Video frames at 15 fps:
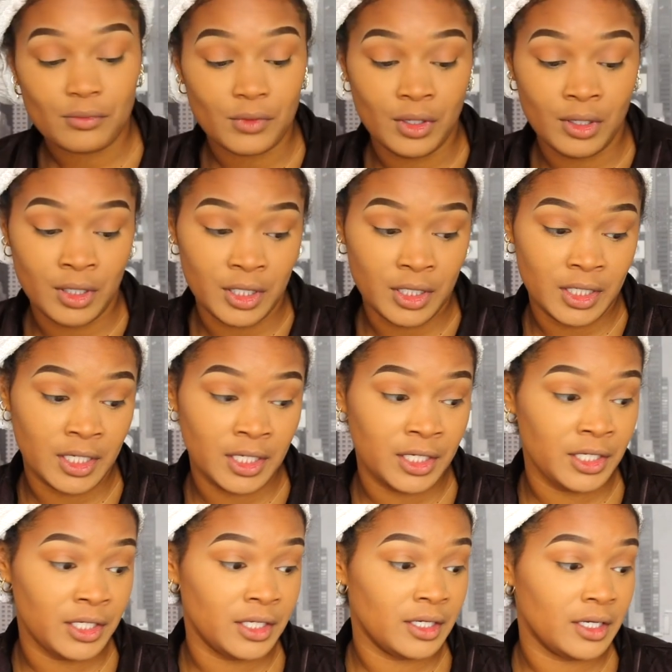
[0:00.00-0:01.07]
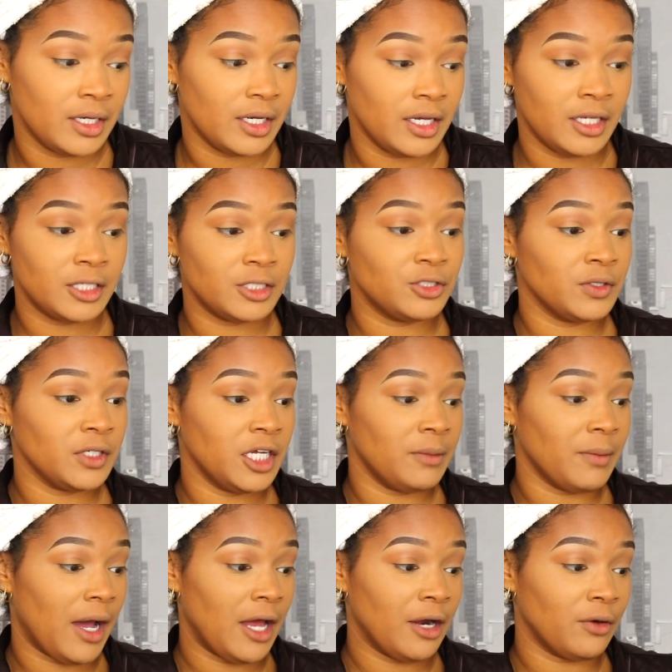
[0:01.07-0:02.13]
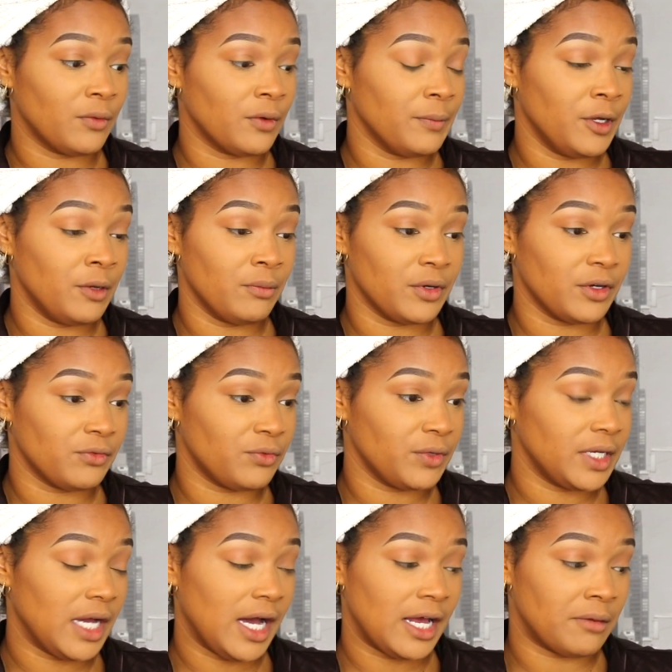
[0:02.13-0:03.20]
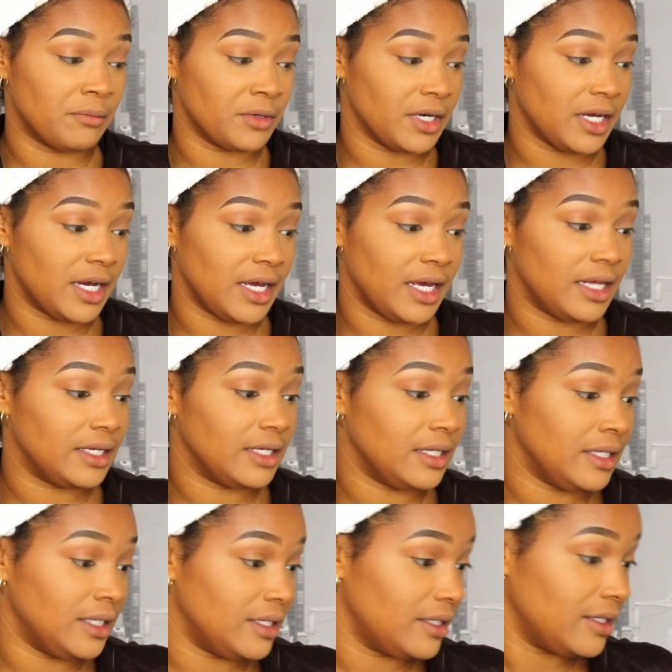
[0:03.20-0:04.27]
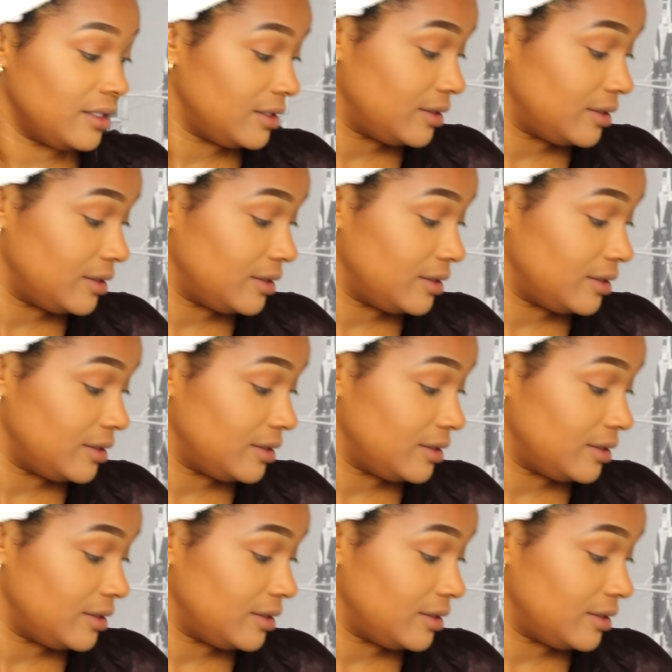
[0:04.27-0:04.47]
Honey, in a dream, I don't remember if we got him or not at the end.